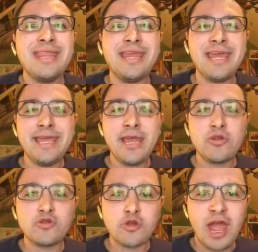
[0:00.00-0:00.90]
teen
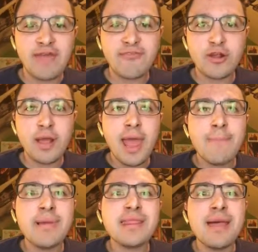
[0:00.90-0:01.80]
driver
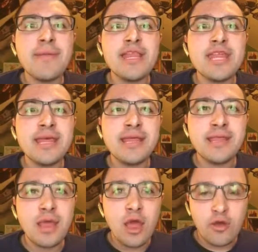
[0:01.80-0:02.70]

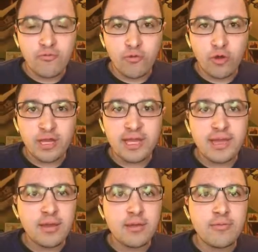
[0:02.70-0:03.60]
plumages
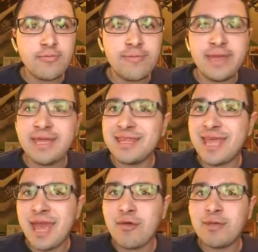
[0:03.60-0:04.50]
40 feet
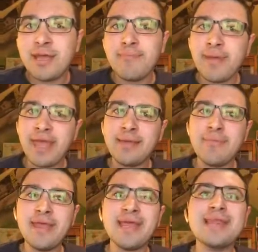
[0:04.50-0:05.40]
down
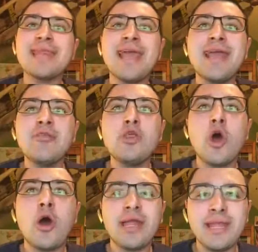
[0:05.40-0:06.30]
embankment, lands
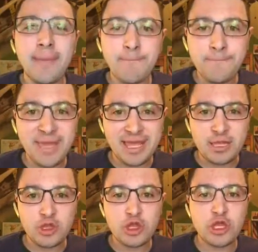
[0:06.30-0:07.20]
on
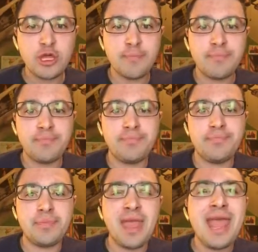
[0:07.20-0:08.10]
beach.
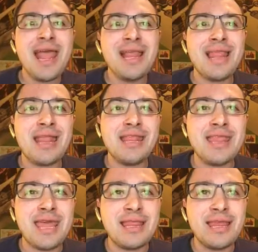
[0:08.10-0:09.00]
Let's
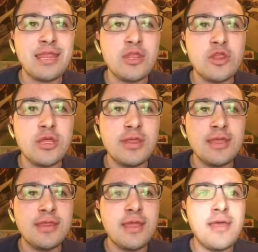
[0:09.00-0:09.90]
take a listen to
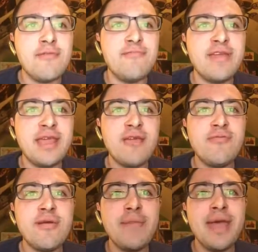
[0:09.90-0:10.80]
this video
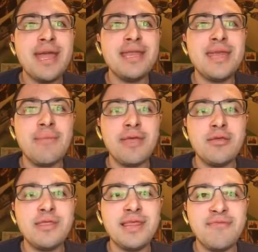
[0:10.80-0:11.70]
from
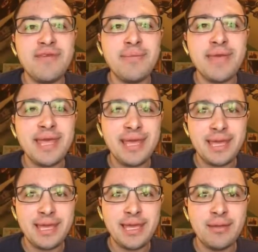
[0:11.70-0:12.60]

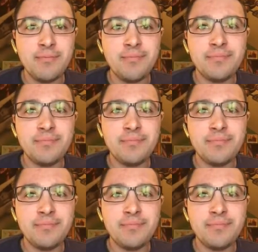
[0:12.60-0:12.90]
WCVB.